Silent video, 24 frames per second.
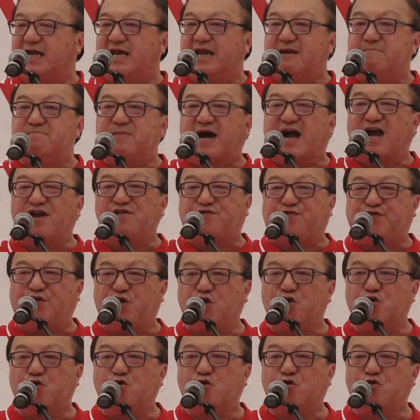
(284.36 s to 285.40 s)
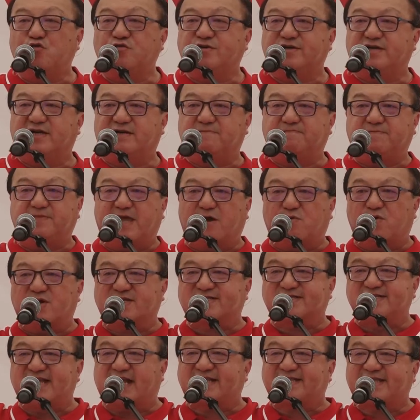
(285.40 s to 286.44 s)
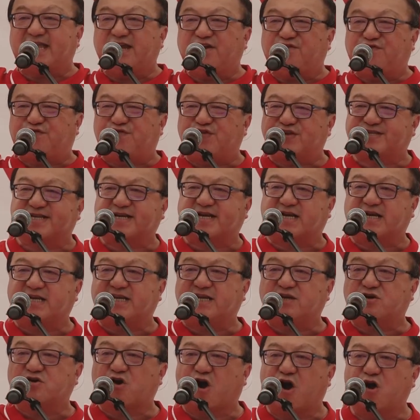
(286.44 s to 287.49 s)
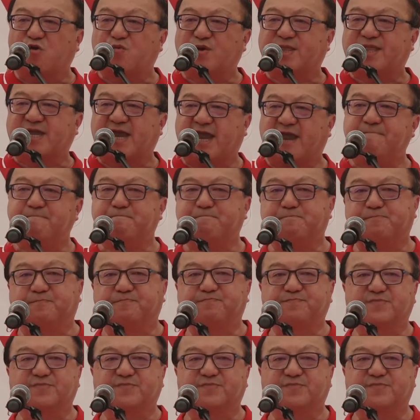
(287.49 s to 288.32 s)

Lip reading: In my view, there was nothing physically wrong with him.